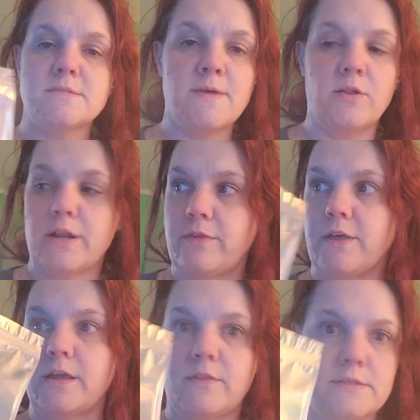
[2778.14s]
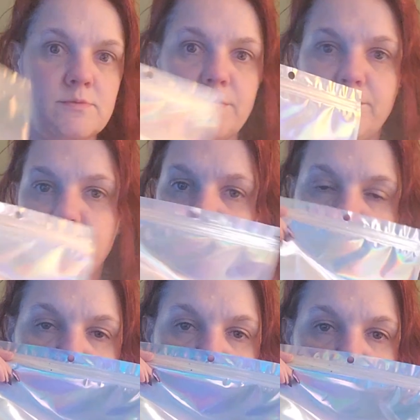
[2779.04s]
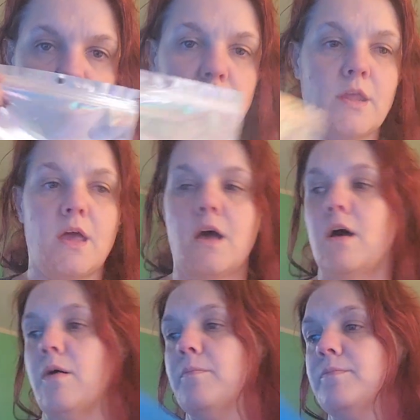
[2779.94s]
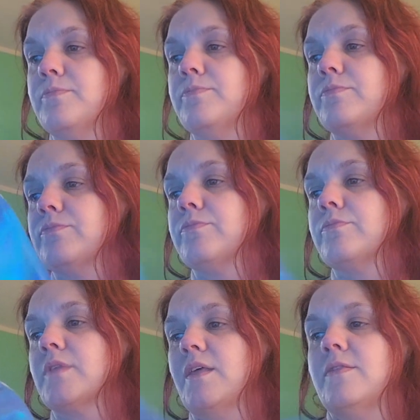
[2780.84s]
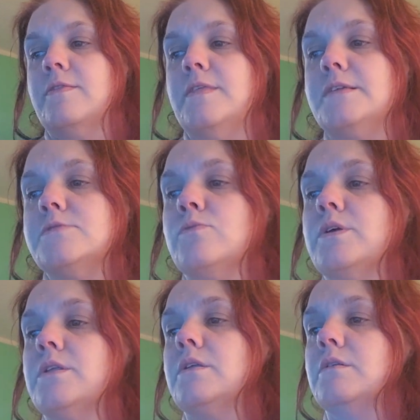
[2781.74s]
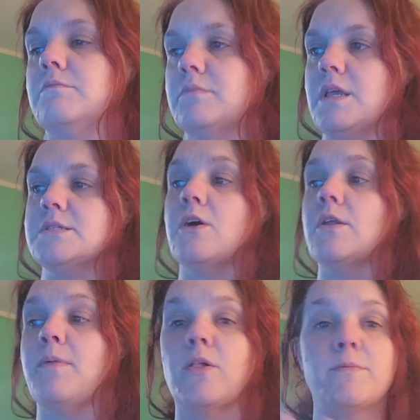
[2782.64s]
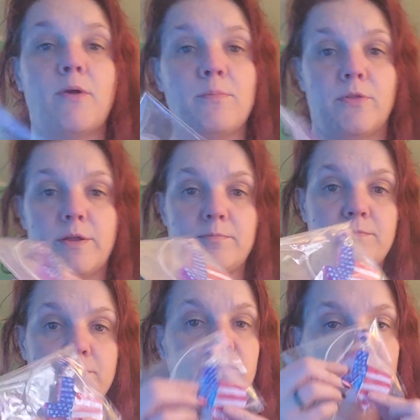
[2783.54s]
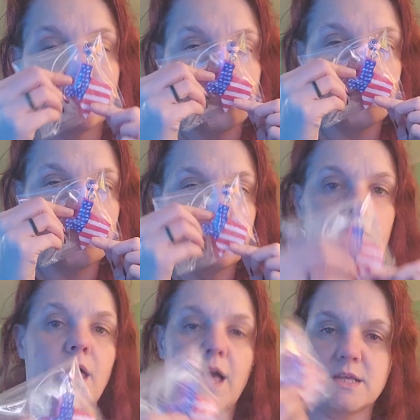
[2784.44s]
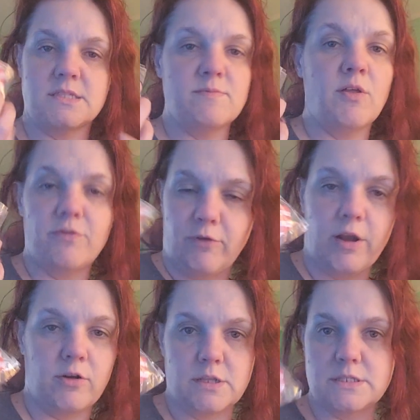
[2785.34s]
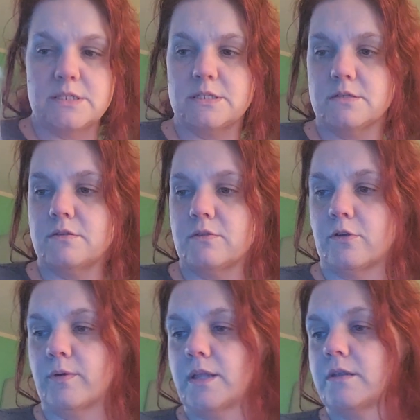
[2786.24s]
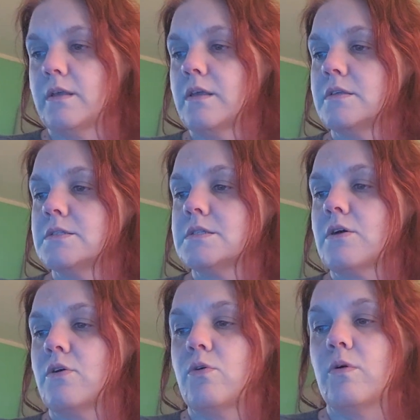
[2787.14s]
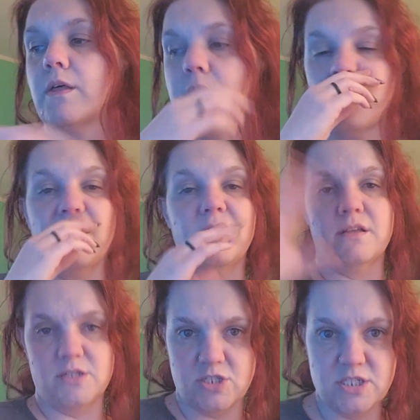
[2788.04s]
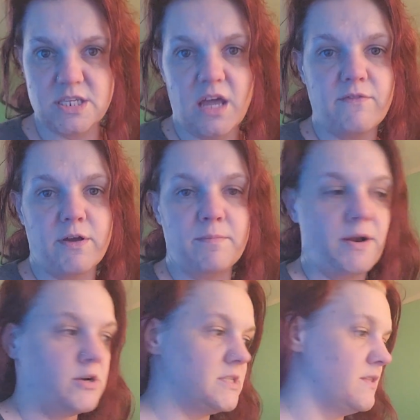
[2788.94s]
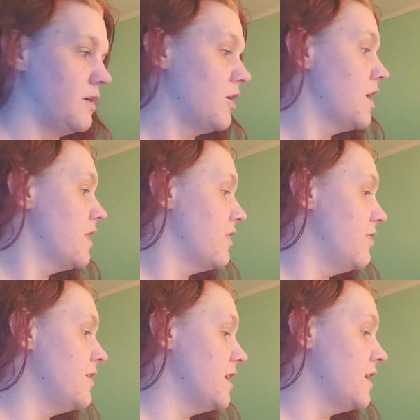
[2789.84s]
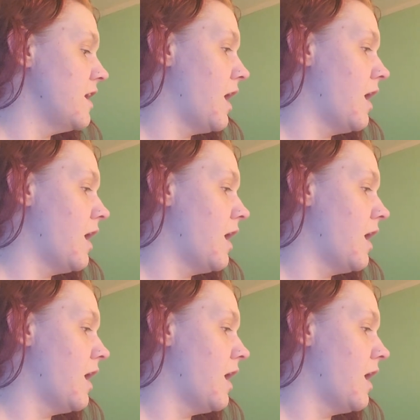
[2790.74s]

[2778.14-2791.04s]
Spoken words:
smell anything in this one. This one is not a polypropylene. I can smell the fragrance through it. So just kind of a comparison there. The